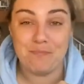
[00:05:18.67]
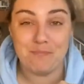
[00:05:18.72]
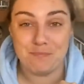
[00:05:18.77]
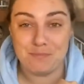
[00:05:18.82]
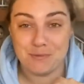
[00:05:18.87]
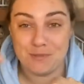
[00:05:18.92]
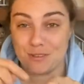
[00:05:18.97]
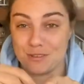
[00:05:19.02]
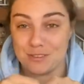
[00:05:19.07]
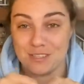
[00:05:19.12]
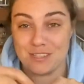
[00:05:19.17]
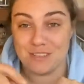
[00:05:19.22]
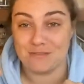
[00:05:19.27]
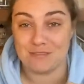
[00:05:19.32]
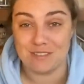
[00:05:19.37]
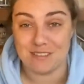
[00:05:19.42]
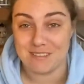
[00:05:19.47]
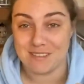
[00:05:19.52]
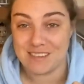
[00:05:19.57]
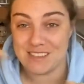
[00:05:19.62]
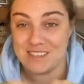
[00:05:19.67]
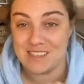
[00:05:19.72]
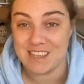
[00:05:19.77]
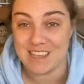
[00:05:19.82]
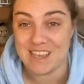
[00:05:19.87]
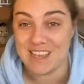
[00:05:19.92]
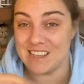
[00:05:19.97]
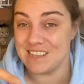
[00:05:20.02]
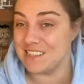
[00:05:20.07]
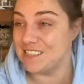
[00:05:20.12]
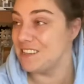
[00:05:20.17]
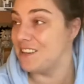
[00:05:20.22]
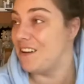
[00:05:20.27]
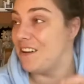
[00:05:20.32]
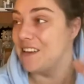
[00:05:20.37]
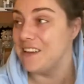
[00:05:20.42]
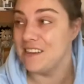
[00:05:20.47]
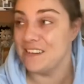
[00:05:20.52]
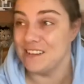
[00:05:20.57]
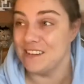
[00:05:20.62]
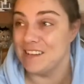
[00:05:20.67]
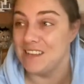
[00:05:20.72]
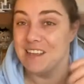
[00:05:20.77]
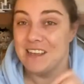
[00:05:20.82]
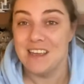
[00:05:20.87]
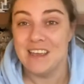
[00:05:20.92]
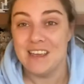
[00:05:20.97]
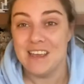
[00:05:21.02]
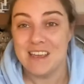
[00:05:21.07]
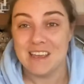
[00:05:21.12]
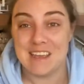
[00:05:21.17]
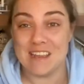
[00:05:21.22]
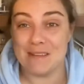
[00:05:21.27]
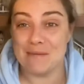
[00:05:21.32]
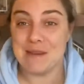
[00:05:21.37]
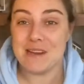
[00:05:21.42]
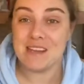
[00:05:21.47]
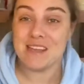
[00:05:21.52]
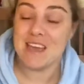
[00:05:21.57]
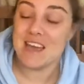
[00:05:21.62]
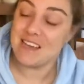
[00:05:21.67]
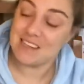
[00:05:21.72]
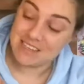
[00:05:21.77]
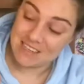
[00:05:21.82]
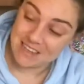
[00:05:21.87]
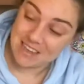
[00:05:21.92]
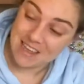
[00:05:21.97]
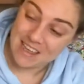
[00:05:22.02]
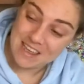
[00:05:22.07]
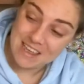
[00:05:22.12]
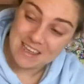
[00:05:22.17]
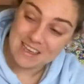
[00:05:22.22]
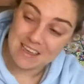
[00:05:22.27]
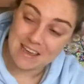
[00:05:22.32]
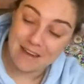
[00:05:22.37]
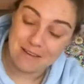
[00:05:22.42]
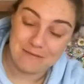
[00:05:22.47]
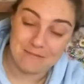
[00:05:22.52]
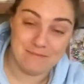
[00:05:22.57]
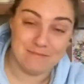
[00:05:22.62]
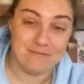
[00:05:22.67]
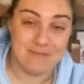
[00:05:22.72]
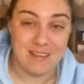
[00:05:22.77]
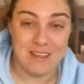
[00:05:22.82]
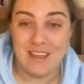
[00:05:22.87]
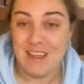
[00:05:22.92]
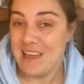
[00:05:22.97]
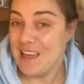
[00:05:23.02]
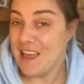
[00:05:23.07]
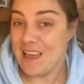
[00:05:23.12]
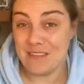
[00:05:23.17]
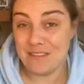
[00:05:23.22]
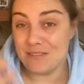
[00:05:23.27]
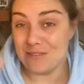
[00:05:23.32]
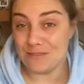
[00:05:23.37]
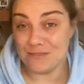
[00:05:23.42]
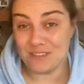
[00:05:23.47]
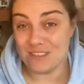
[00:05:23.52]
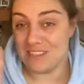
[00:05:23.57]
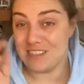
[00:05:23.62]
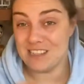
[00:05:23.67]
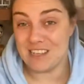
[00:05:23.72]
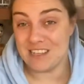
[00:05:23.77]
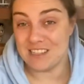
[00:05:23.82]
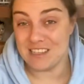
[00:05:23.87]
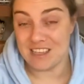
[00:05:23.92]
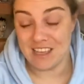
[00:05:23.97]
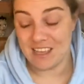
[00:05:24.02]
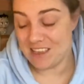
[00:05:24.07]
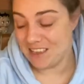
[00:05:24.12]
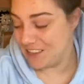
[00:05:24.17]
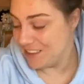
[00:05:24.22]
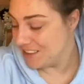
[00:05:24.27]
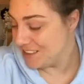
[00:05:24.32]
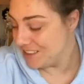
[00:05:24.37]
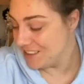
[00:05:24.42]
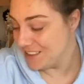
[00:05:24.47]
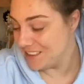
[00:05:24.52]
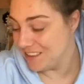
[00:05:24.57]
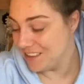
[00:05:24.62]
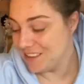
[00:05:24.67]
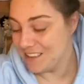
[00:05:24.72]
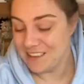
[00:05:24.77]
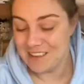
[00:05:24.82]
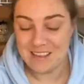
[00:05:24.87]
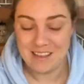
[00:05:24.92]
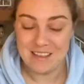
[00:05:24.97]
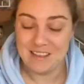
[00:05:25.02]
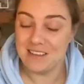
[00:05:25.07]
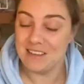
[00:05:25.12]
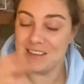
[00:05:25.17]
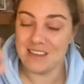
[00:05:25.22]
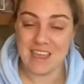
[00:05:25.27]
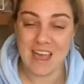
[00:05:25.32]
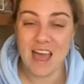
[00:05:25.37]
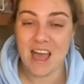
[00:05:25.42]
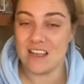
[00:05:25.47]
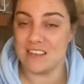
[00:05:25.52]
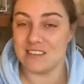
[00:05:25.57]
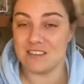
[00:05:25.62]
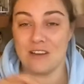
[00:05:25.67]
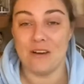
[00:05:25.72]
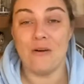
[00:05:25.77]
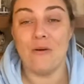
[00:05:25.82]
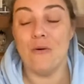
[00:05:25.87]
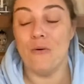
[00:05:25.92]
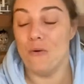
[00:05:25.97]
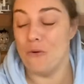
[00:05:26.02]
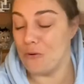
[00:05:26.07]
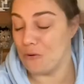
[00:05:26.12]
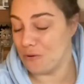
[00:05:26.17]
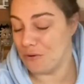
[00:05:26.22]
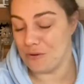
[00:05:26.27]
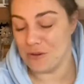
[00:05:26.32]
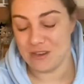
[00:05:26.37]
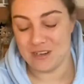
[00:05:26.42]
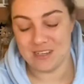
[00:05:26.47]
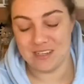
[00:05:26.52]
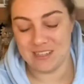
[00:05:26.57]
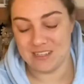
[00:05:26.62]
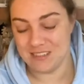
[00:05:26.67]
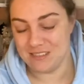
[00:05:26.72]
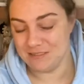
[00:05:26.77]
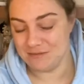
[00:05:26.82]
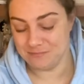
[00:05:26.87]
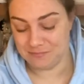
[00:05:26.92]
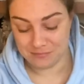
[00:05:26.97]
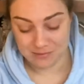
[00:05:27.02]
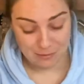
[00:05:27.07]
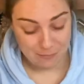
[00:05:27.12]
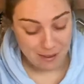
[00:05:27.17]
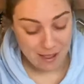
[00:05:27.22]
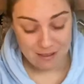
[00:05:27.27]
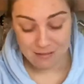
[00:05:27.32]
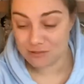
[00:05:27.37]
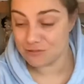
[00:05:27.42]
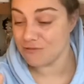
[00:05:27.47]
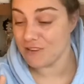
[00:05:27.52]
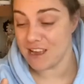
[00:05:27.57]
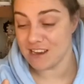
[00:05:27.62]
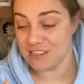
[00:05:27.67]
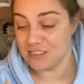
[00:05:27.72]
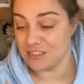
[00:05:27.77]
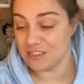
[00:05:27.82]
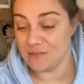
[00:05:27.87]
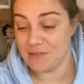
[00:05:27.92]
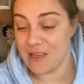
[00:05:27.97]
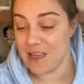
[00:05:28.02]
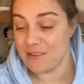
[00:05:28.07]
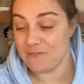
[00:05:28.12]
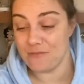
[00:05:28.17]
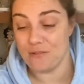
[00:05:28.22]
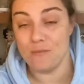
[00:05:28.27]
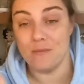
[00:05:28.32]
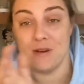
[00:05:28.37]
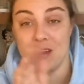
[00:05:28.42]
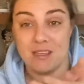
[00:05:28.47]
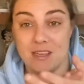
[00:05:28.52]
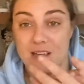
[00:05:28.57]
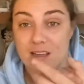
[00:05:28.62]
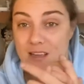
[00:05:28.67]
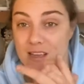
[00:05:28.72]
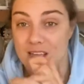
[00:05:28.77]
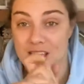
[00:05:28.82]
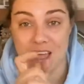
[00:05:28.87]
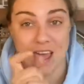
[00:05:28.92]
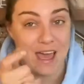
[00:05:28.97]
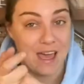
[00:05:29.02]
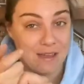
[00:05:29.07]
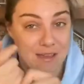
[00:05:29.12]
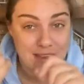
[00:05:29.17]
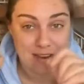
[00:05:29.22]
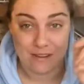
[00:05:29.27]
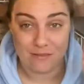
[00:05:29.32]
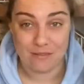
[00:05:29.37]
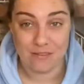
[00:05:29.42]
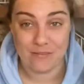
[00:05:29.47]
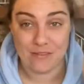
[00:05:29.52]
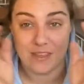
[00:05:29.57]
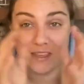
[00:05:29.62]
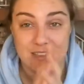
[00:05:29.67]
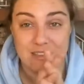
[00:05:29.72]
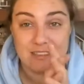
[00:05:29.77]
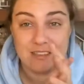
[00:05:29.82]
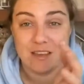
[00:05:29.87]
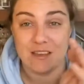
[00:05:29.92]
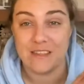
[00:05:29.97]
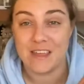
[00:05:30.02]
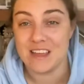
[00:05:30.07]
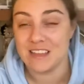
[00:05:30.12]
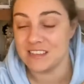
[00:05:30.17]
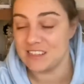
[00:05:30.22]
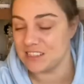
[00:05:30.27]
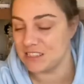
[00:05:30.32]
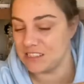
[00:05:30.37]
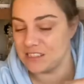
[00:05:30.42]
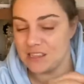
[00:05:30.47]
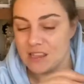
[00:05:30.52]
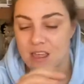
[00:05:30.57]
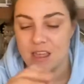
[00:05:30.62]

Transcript: sausage or something, stick it inside and get the medication and go, here you go. And the dog just does it. Cats are awkward and the amount of scratches I've had from my younger cat and everything. So that just,